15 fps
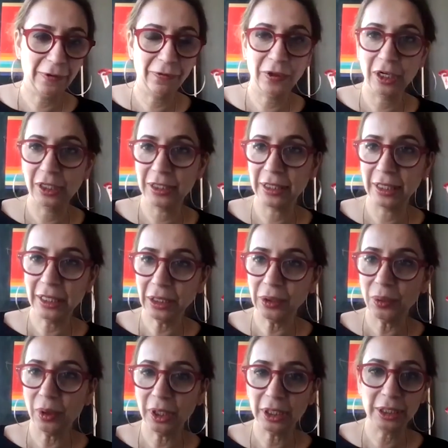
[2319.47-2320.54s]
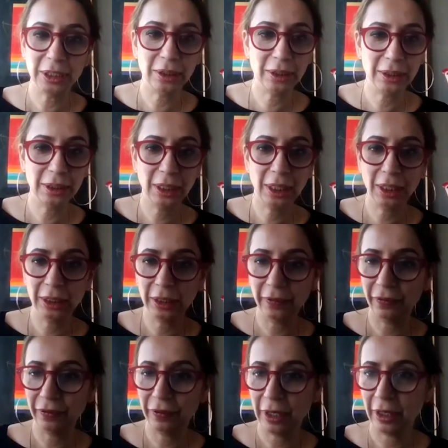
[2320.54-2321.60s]
If there's any questions, I'll
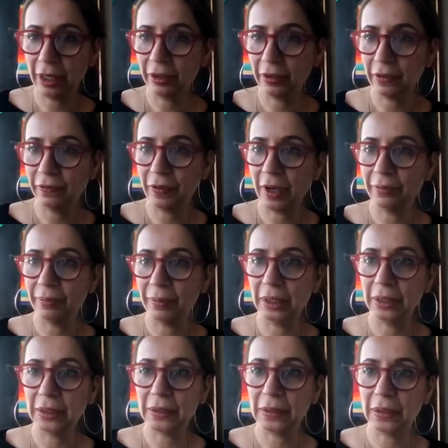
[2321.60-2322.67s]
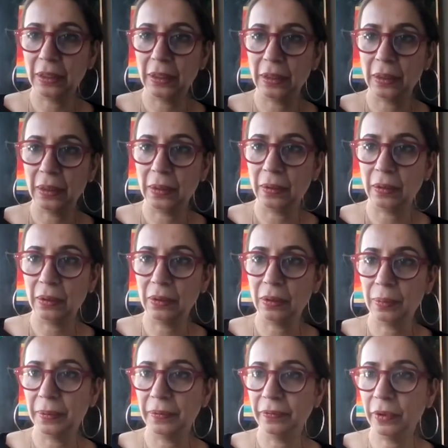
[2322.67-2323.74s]
give another five minutes uh,
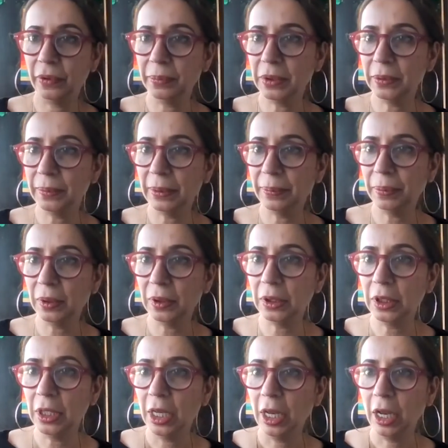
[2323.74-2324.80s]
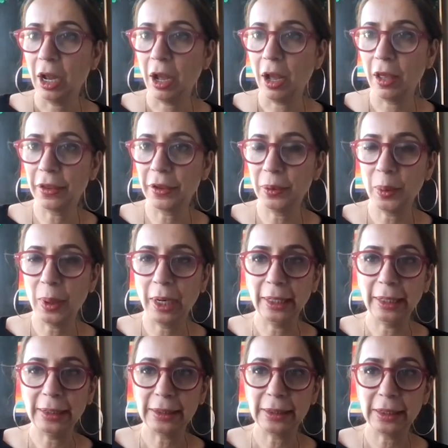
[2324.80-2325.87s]
open forum to people.
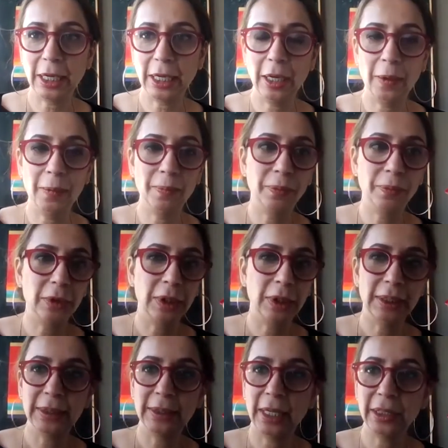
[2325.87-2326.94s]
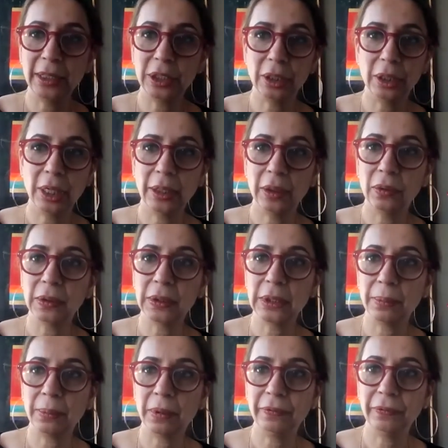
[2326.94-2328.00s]
Otherwise, um, this session, I know
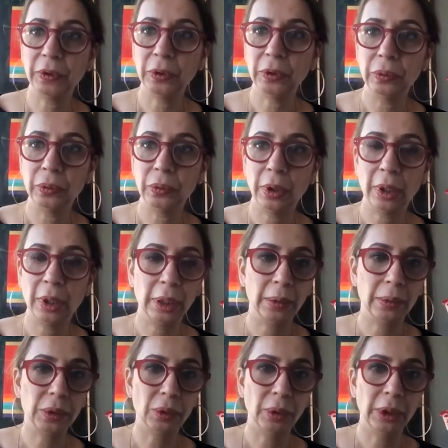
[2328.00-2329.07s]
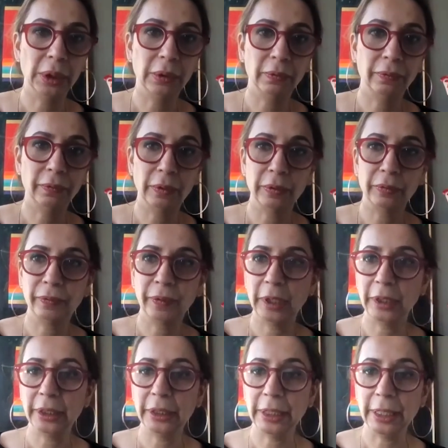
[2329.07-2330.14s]
some of you uh, joined
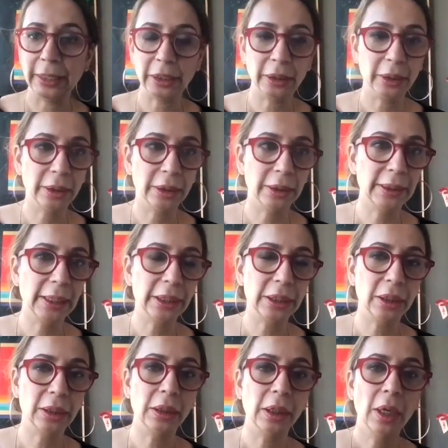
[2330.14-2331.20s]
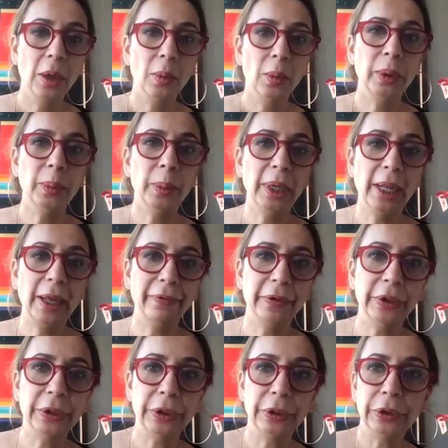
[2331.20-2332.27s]
fairly later in the session. We will
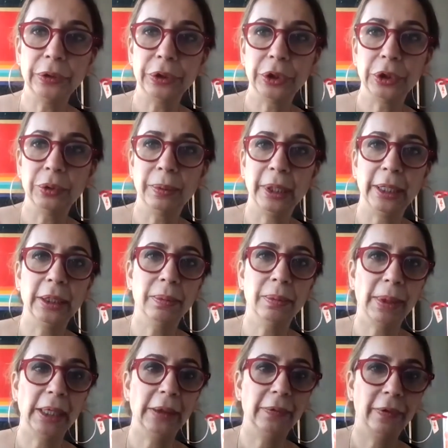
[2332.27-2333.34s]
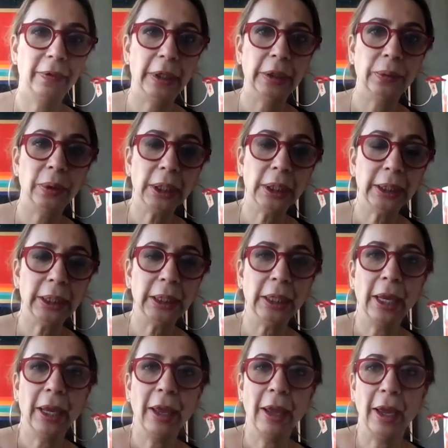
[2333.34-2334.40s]
have a YouTube link made very
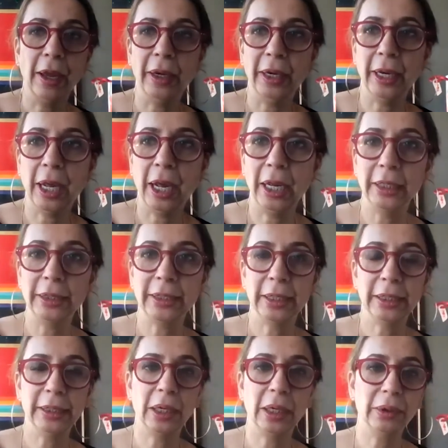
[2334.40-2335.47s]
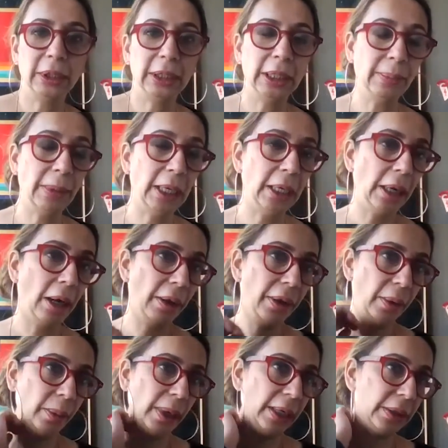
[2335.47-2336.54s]
quickly and I'll send it out in email.
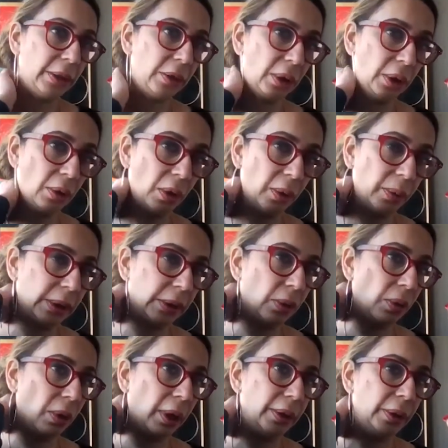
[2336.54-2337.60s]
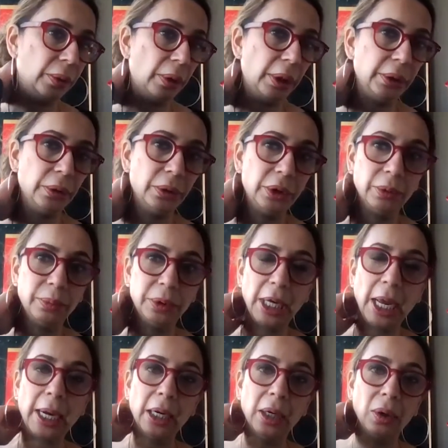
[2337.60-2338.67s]
Otherwise, you can always go on to our YouTube
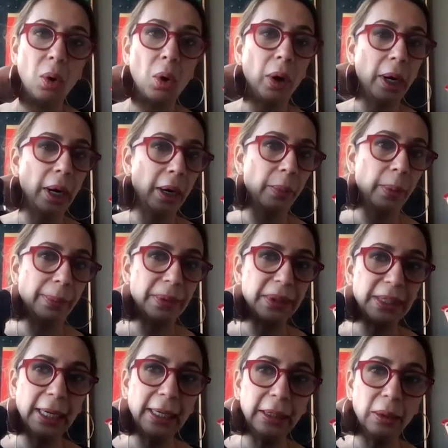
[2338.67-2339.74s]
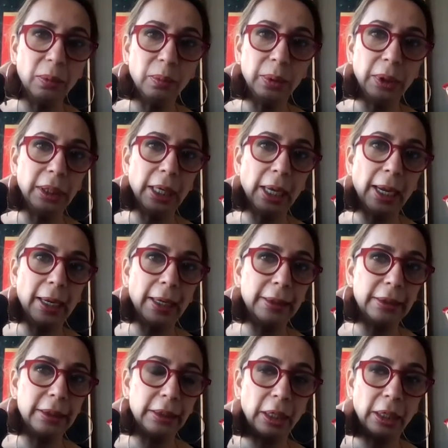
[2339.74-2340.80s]
channel or our website. We
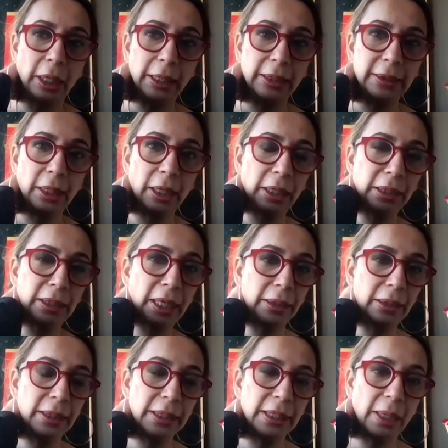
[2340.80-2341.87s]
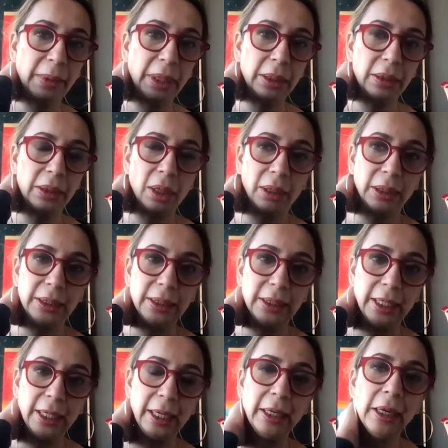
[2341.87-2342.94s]
add uh, at
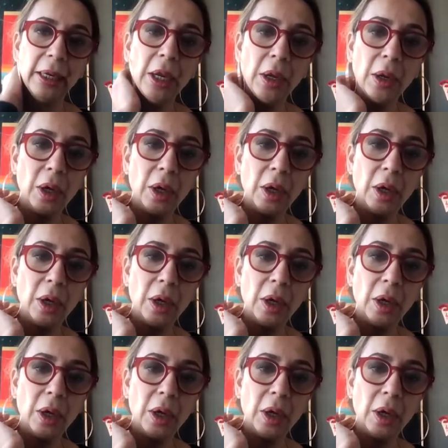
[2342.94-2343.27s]
suttonsummit.ca.